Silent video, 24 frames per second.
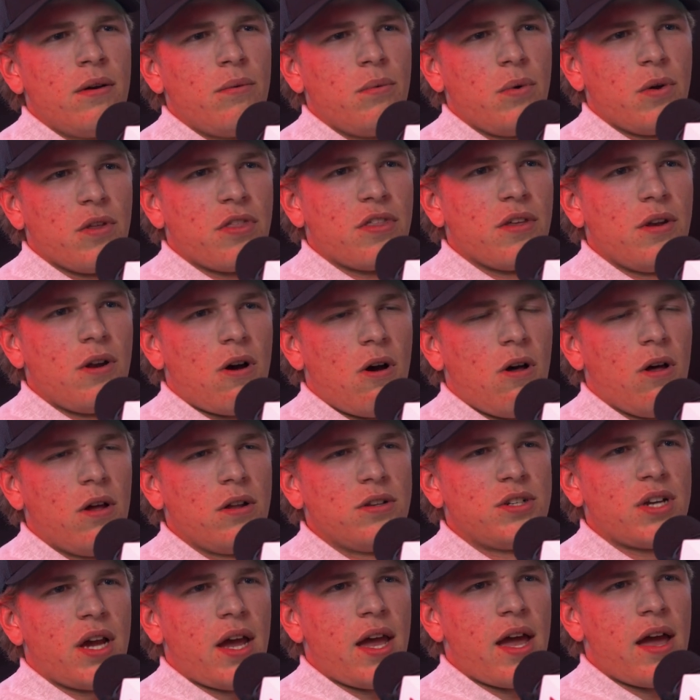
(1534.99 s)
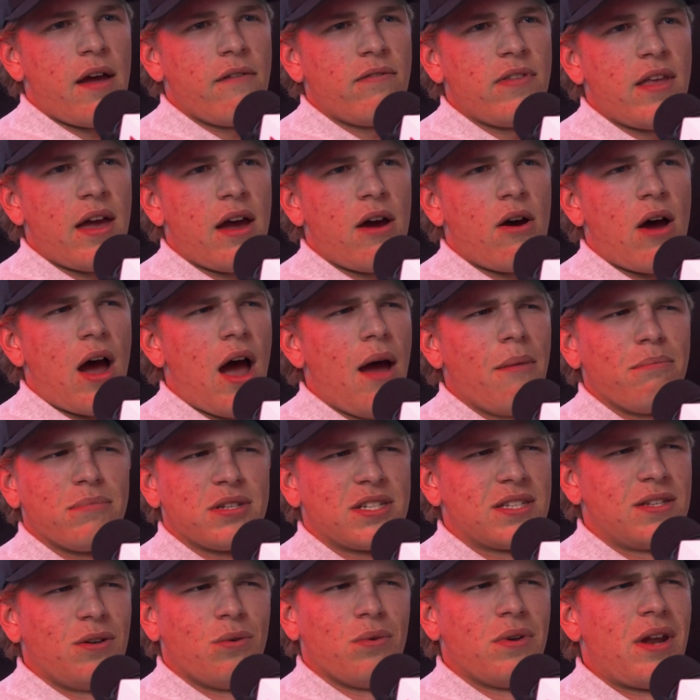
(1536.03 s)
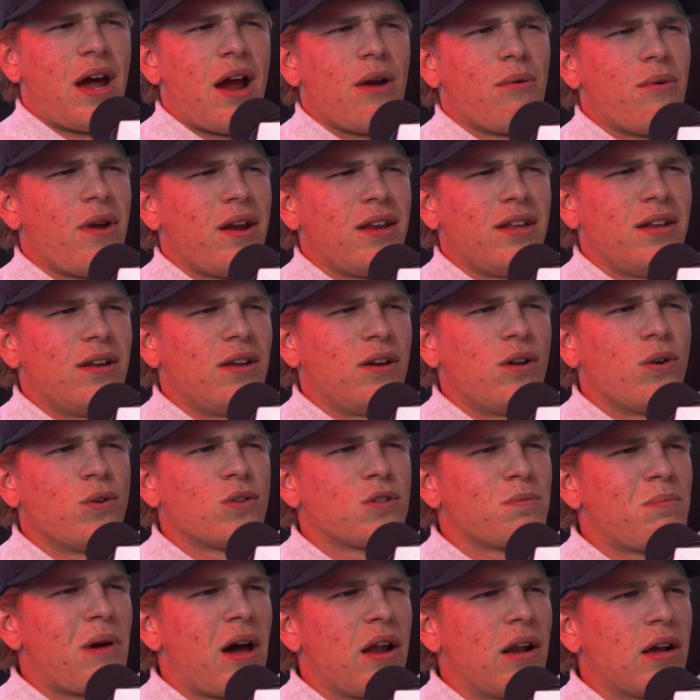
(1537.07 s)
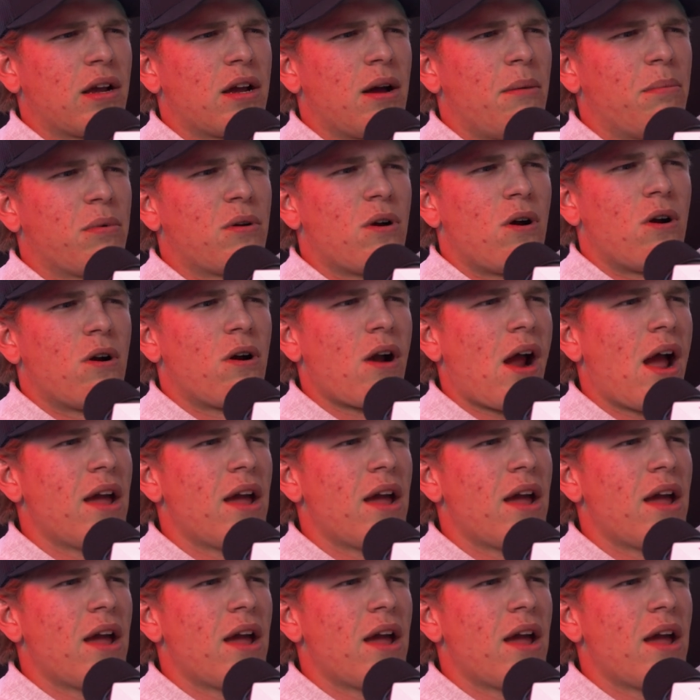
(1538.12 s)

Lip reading: with the knowledge I have now, I'm still not ready to go spot a cup car.